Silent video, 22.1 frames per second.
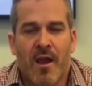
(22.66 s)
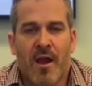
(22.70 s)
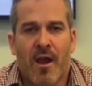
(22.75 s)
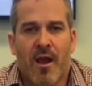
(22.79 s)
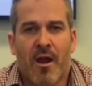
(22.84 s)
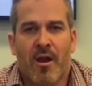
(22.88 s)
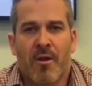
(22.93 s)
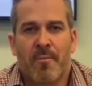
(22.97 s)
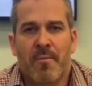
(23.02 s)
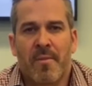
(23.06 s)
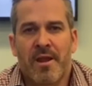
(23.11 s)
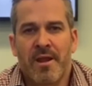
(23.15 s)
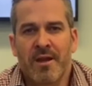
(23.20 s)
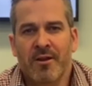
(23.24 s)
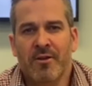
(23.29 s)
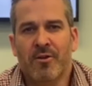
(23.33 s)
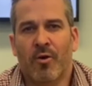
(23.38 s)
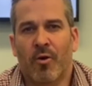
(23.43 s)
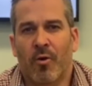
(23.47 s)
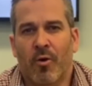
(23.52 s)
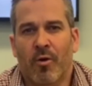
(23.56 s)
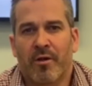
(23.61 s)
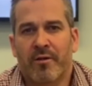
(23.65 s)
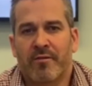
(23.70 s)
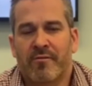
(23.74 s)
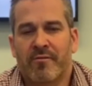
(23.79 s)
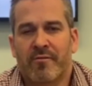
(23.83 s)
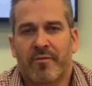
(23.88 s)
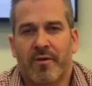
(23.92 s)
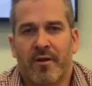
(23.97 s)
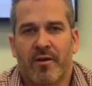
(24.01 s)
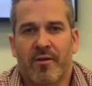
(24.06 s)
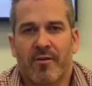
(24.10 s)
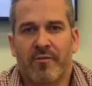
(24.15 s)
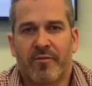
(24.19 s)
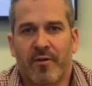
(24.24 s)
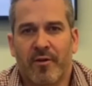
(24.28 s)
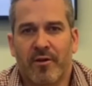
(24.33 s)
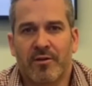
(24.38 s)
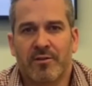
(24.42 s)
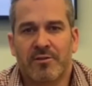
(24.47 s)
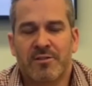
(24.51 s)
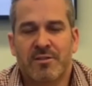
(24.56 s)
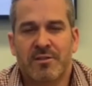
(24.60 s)
Our main goal at
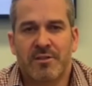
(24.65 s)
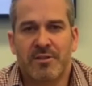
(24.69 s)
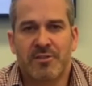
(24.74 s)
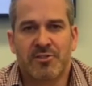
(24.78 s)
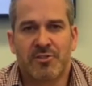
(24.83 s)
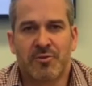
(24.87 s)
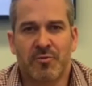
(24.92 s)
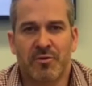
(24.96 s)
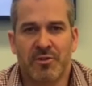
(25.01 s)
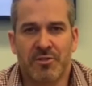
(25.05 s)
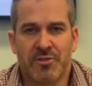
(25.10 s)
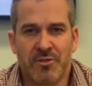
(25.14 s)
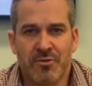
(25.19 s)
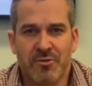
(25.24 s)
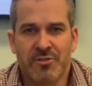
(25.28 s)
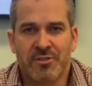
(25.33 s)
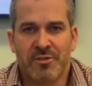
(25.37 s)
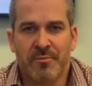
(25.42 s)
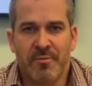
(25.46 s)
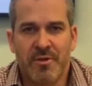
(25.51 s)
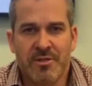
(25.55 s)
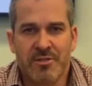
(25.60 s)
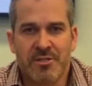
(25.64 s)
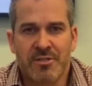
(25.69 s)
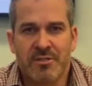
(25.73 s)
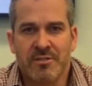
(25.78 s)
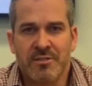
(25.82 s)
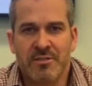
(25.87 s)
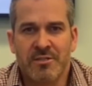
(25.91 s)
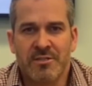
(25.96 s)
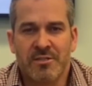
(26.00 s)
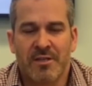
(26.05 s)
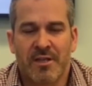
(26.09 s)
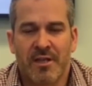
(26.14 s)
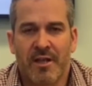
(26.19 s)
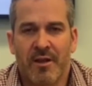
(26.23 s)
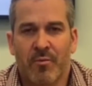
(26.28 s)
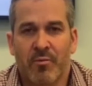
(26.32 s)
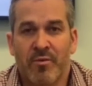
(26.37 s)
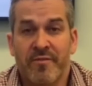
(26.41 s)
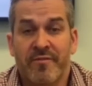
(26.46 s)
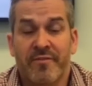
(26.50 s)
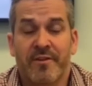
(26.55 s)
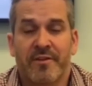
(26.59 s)
EnviroVault is to reduce emissions, and
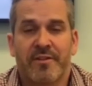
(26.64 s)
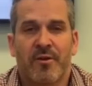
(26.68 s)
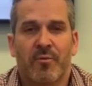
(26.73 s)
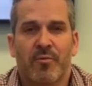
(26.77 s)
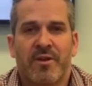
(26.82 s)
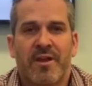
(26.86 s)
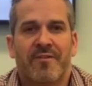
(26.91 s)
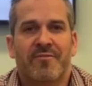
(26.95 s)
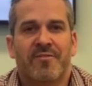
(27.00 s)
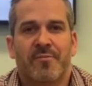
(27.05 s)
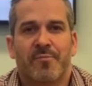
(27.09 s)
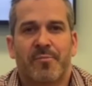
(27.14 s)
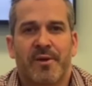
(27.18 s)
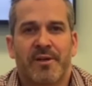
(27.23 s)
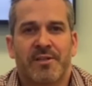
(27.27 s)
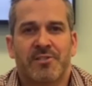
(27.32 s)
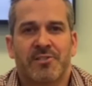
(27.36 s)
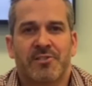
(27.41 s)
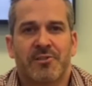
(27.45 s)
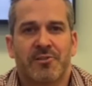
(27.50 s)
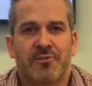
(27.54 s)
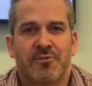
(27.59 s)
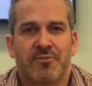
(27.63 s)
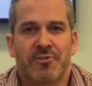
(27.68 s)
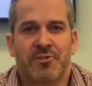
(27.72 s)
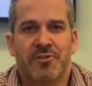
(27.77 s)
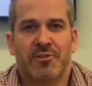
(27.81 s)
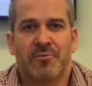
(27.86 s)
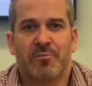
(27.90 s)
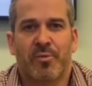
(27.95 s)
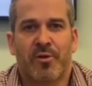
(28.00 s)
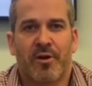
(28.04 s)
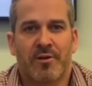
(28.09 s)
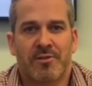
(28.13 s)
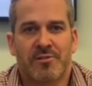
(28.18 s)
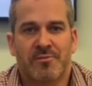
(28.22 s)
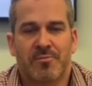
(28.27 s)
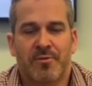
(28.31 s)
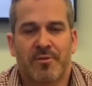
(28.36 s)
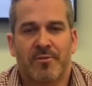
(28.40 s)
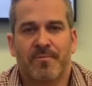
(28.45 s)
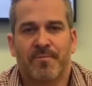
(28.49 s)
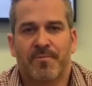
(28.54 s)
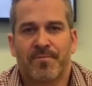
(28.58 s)
we feel that we have the best solution
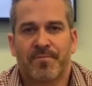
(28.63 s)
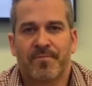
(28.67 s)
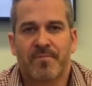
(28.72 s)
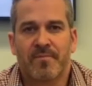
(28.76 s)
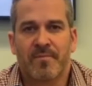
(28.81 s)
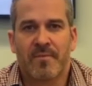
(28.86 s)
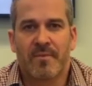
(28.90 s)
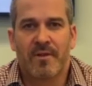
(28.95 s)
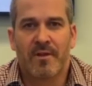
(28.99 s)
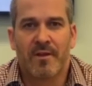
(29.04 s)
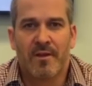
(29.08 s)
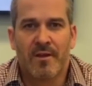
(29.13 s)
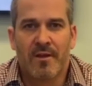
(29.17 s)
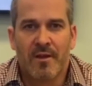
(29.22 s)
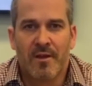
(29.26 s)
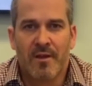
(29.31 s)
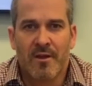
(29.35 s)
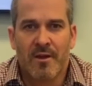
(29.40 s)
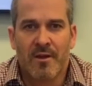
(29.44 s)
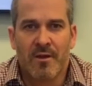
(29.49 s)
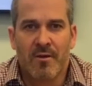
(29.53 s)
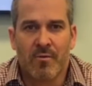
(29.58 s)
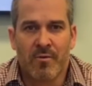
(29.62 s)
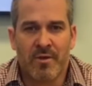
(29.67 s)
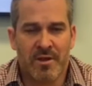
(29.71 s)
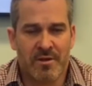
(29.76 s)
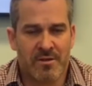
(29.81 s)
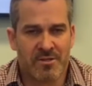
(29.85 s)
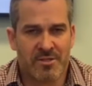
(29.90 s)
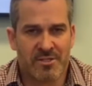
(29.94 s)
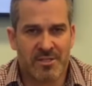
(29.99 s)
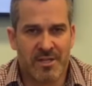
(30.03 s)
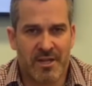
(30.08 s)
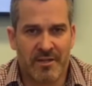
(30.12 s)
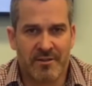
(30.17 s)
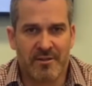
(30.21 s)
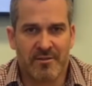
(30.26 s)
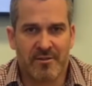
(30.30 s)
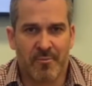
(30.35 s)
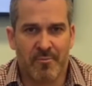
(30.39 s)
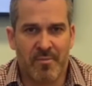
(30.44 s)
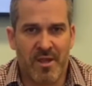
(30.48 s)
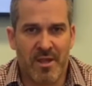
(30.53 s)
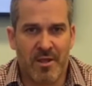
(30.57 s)
possible. We understand that
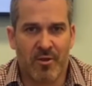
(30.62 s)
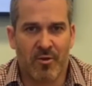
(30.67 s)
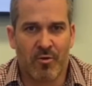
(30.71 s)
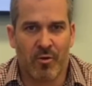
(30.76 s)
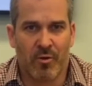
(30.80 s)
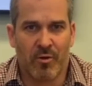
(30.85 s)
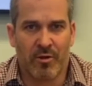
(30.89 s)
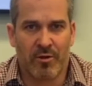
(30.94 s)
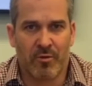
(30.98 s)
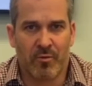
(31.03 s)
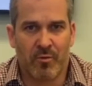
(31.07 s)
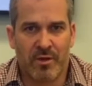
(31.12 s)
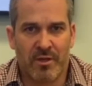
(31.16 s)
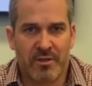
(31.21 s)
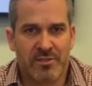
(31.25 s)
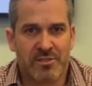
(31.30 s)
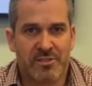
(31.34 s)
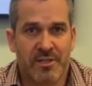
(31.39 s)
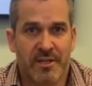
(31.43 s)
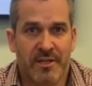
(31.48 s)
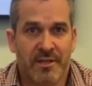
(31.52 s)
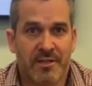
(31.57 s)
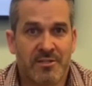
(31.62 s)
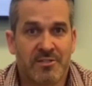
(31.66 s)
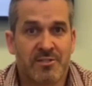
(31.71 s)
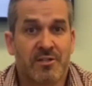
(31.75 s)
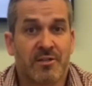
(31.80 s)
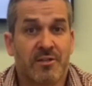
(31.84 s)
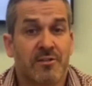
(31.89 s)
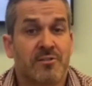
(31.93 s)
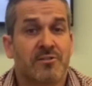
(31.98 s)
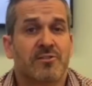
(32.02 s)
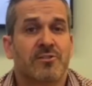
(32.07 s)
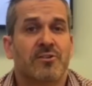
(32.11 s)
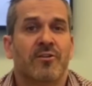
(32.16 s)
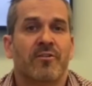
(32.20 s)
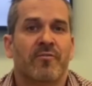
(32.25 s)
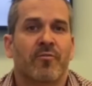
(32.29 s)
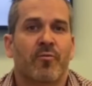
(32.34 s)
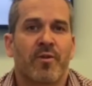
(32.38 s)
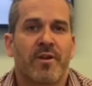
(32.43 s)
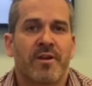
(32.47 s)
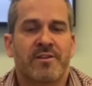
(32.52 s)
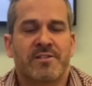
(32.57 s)
the main goal on a well site is to
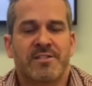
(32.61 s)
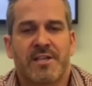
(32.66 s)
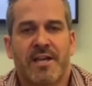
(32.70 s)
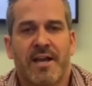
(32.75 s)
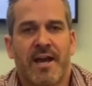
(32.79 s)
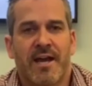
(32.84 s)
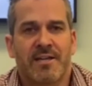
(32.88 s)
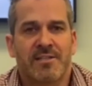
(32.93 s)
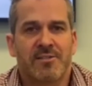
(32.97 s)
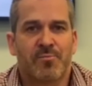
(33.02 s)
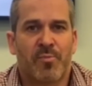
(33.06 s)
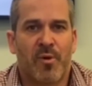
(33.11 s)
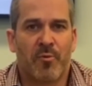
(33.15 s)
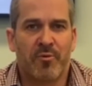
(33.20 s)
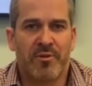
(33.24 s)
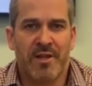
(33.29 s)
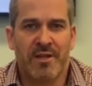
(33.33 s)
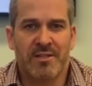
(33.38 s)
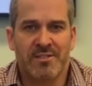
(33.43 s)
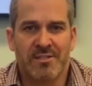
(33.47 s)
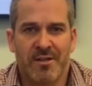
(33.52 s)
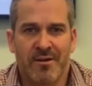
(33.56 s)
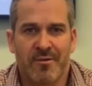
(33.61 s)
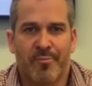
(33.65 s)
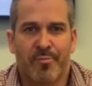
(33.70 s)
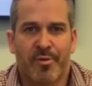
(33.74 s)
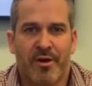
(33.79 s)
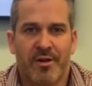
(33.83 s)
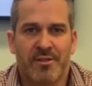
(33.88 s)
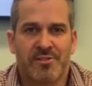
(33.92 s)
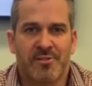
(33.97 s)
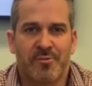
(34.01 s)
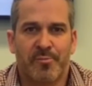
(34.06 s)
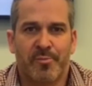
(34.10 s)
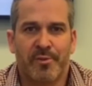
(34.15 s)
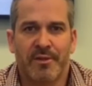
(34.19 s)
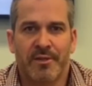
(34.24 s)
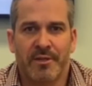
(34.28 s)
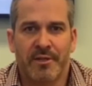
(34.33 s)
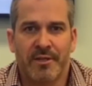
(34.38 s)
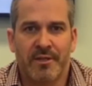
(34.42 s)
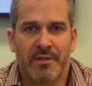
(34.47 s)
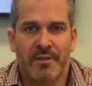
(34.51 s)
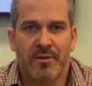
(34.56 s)
conserve waste gas, but when that's not a
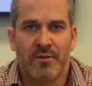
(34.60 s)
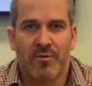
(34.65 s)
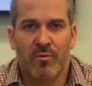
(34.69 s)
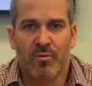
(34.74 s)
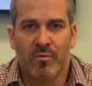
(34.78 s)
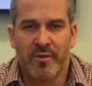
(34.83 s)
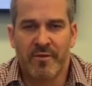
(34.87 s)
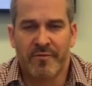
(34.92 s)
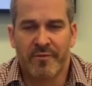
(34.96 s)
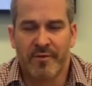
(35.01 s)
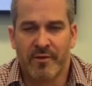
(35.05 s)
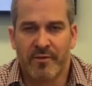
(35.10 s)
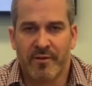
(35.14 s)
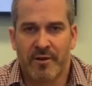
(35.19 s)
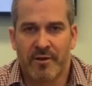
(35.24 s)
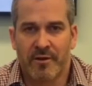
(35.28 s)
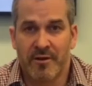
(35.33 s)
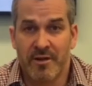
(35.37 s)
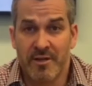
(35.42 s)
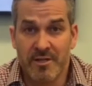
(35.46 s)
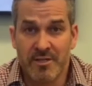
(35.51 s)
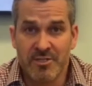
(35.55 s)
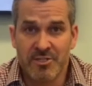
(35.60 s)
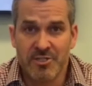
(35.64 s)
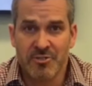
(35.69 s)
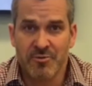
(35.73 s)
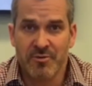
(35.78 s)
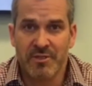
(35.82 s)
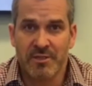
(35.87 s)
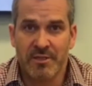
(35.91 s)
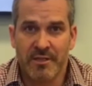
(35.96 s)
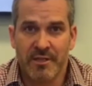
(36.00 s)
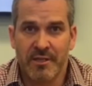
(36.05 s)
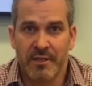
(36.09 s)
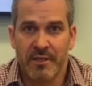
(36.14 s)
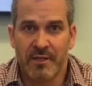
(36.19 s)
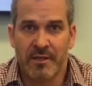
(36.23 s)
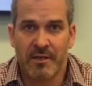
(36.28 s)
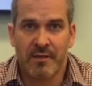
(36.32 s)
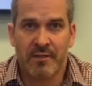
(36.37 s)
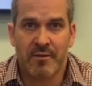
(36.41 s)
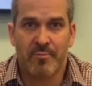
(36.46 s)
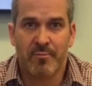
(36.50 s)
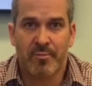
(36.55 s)
possibility, we feel that our industry
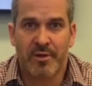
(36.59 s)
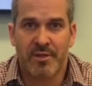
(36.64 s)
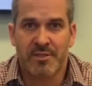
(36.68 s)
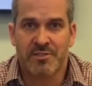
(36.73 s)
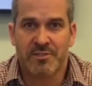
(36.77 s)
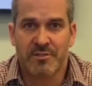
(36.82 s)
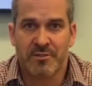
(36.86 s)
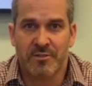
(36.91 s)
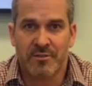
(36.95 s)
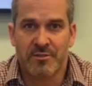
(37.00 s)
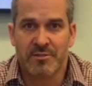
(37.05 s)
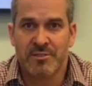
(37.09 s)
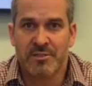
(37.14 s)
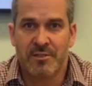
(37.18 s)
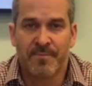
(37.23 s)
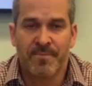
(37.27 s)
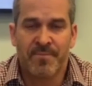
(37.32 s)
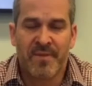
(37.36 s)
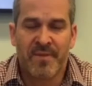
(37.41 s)
leading combustors